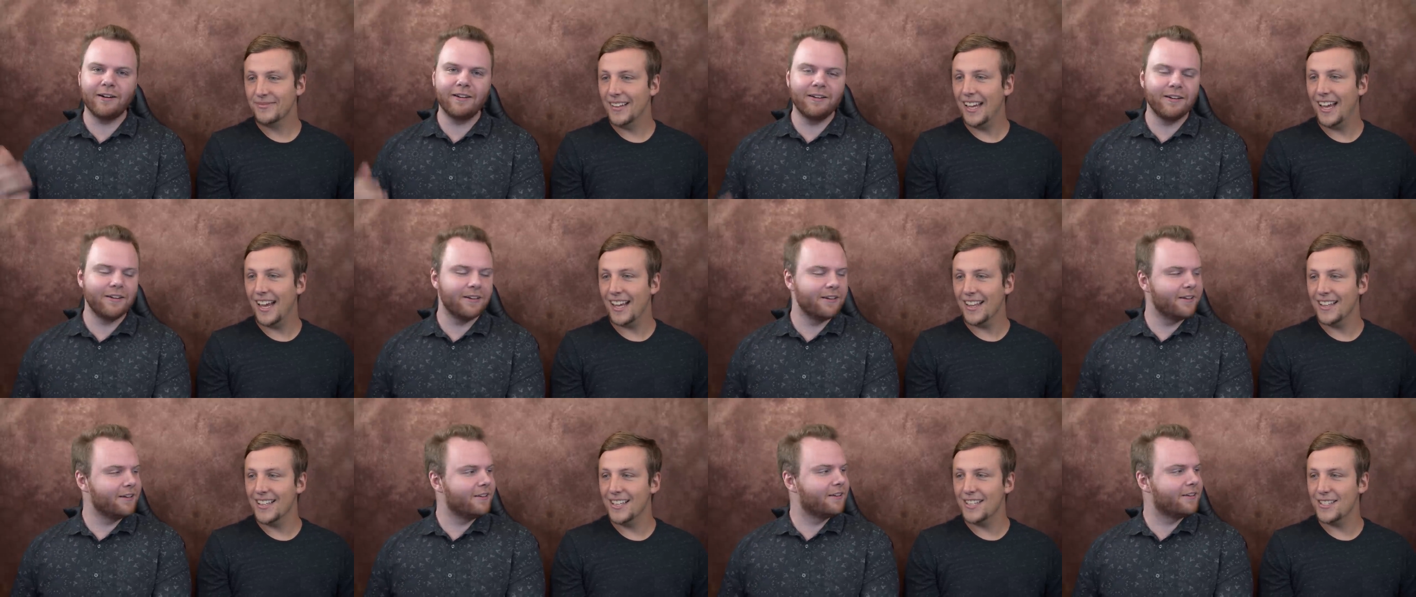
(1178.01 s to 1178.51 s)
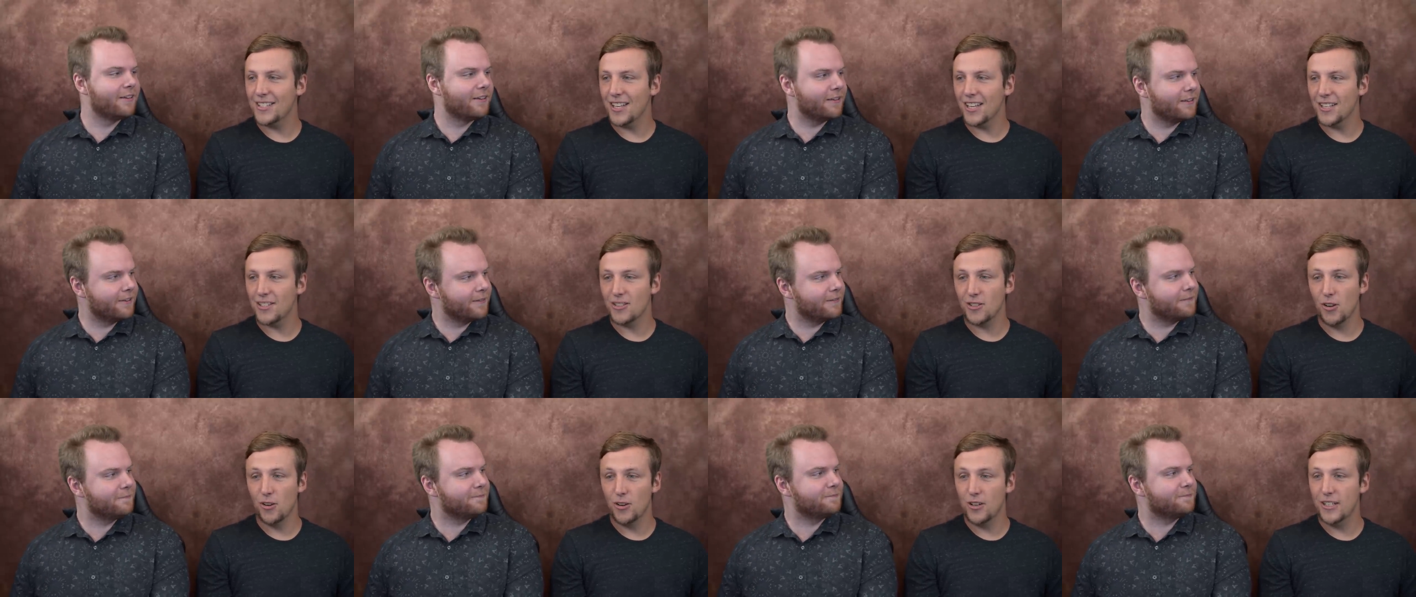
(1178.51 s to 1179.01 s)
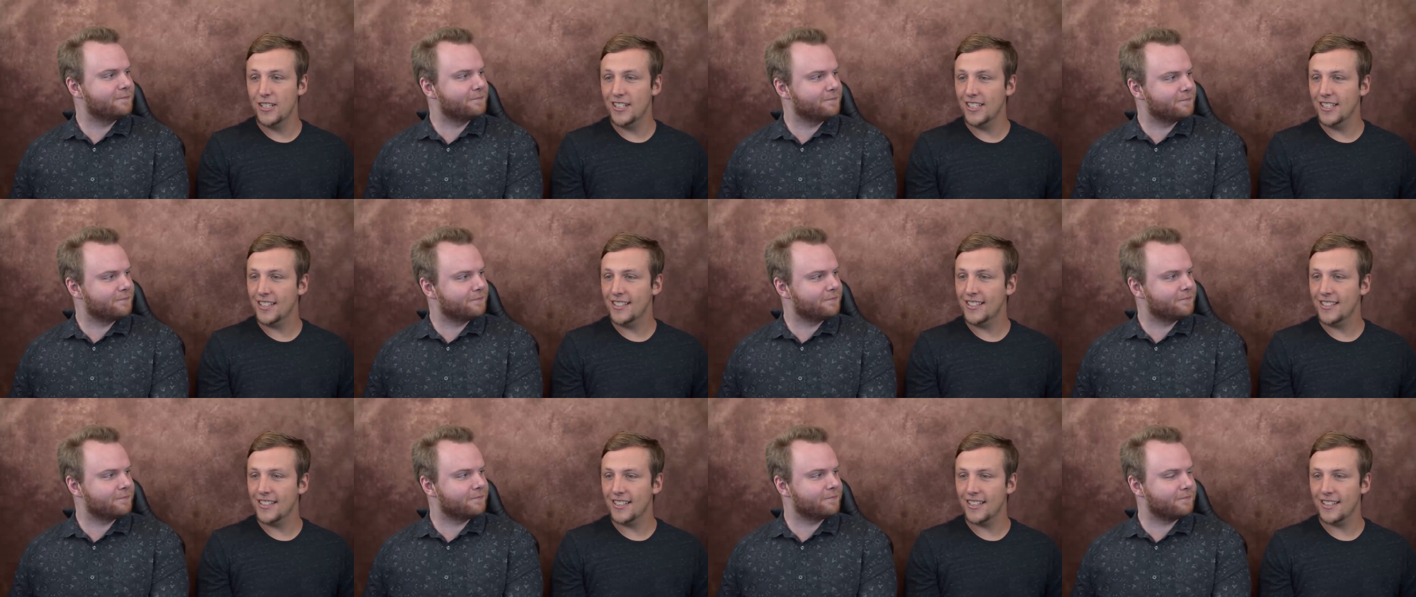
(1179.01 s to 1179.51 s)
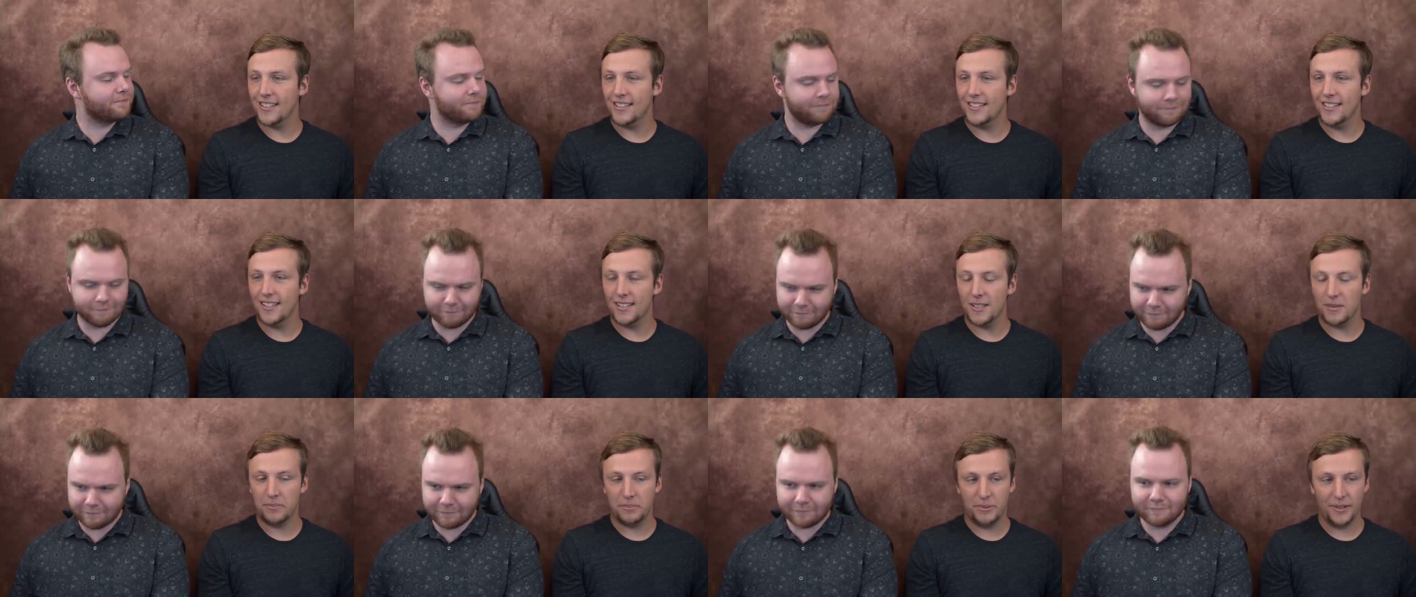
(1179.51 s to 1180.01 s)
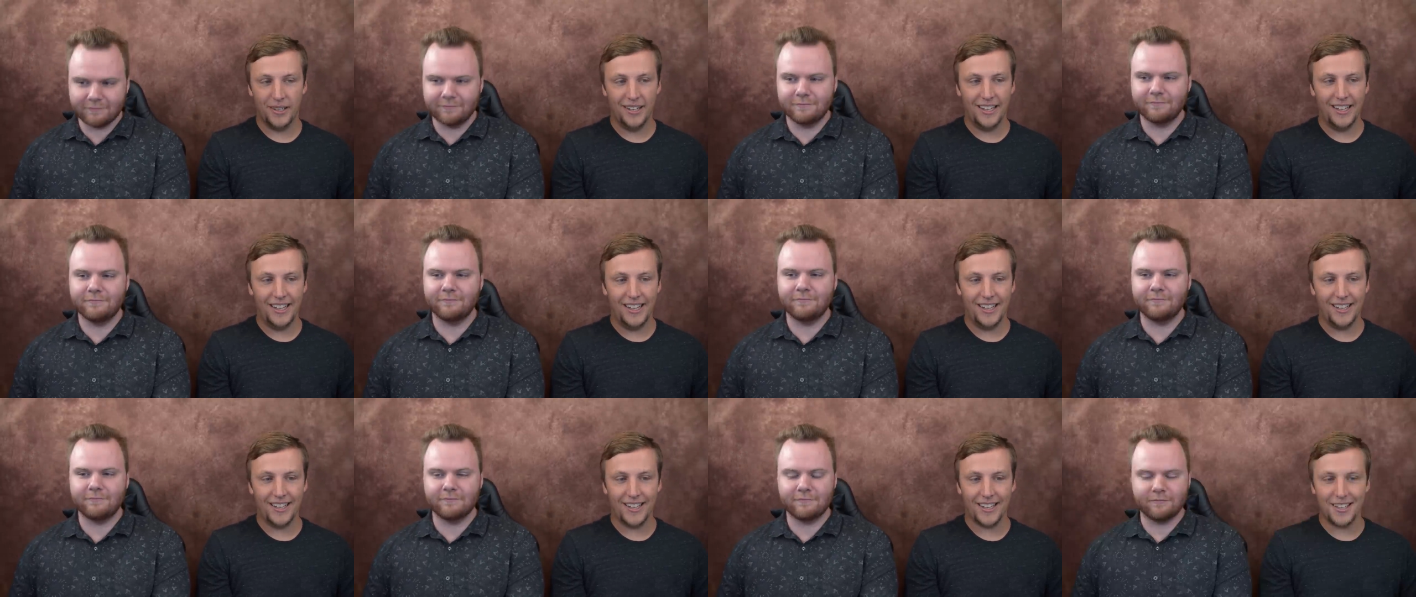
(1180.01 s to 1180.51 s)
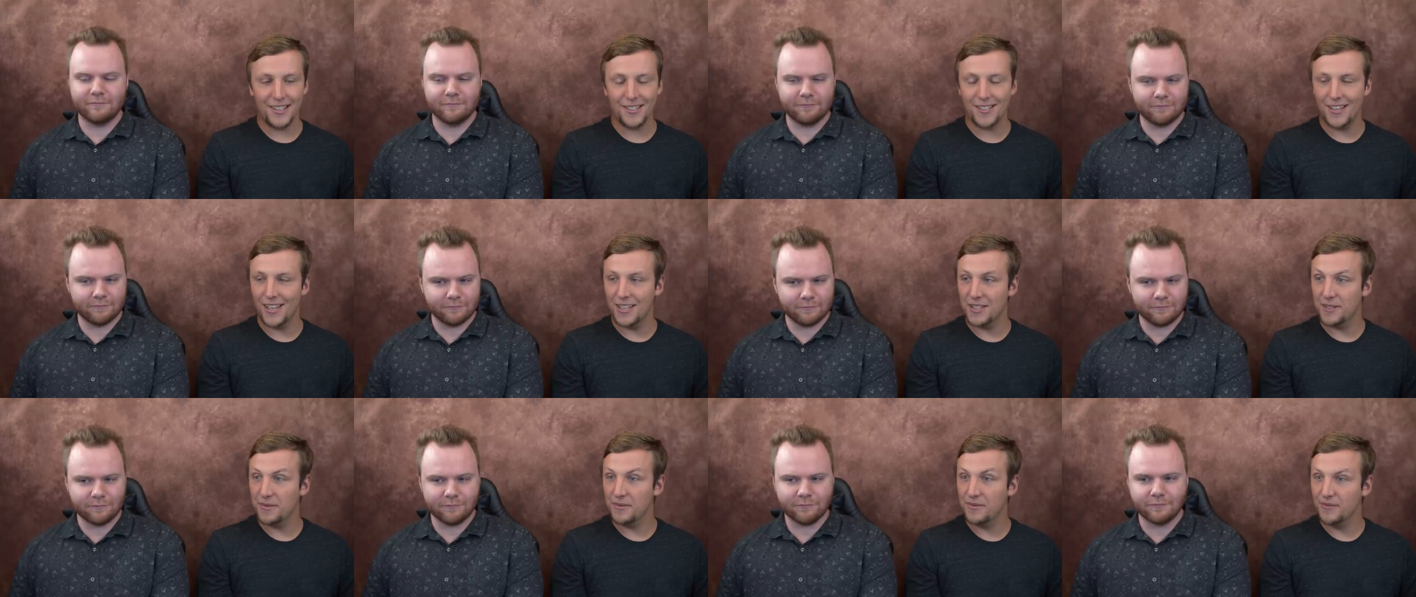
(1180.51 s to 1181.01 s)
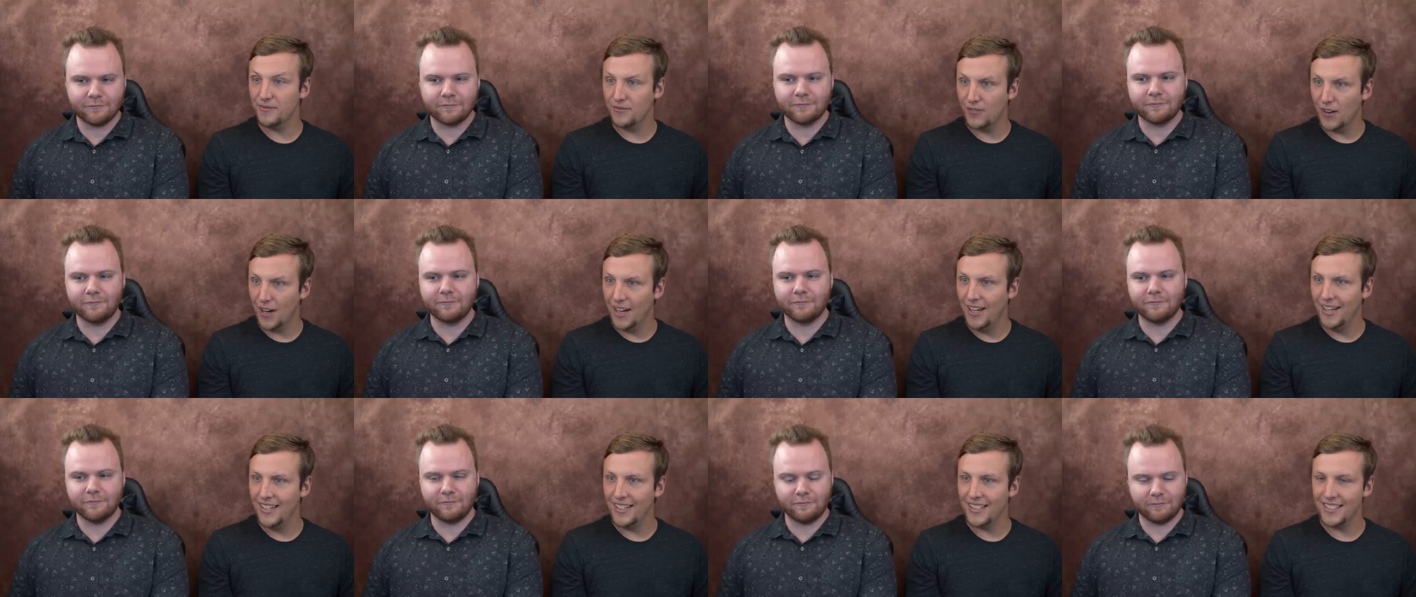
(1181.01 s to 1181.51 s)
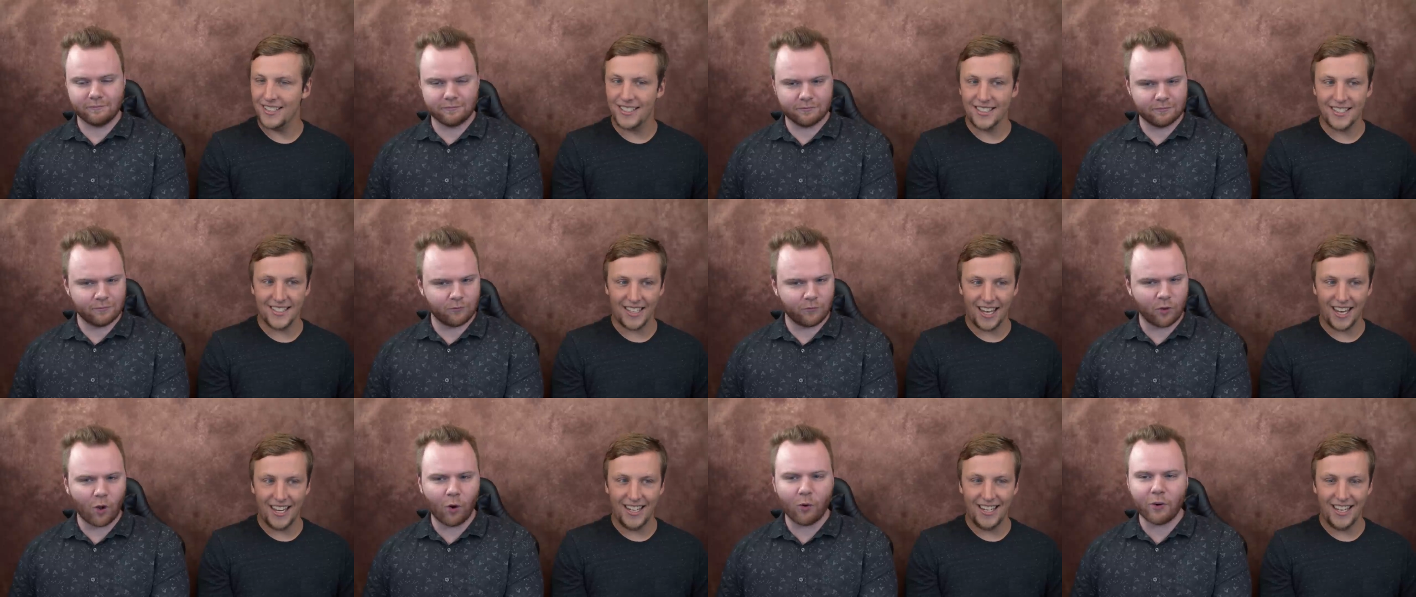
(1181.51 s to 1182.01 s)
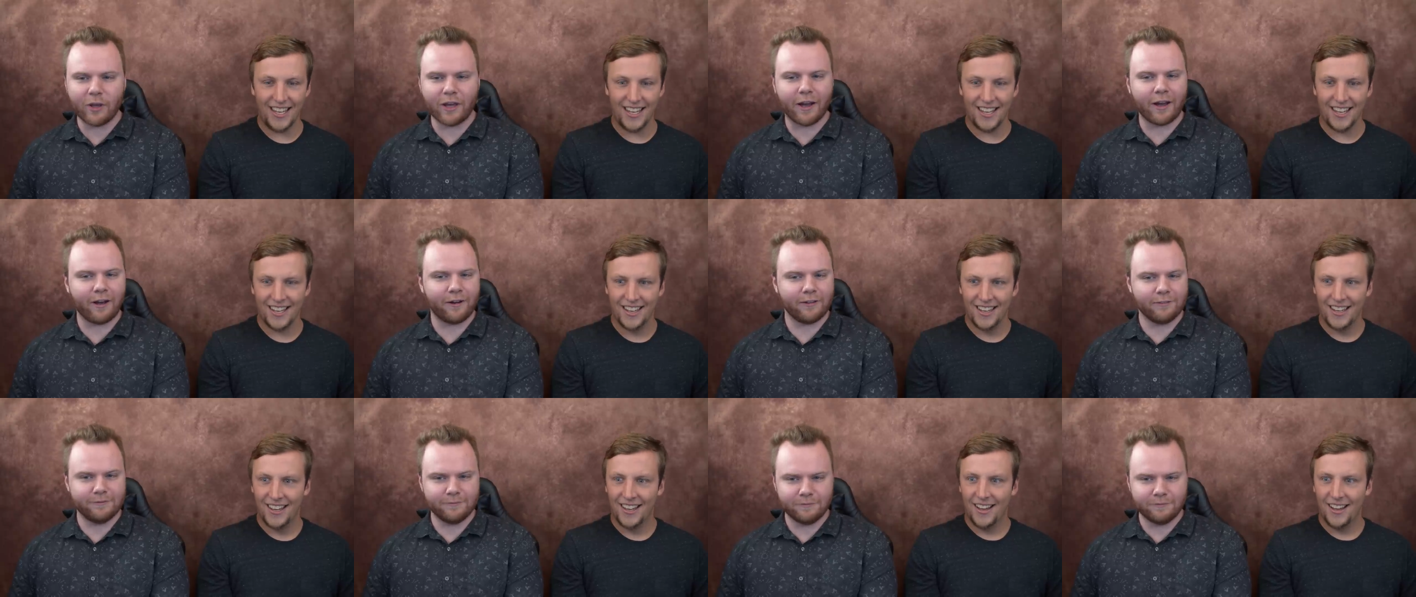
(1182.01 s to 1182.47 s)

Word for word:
Speaker 1: Yeah. It's it's gorgeous. It's mm-hmm. it's pretty. It's it's fun. It's zany. Oh yeah.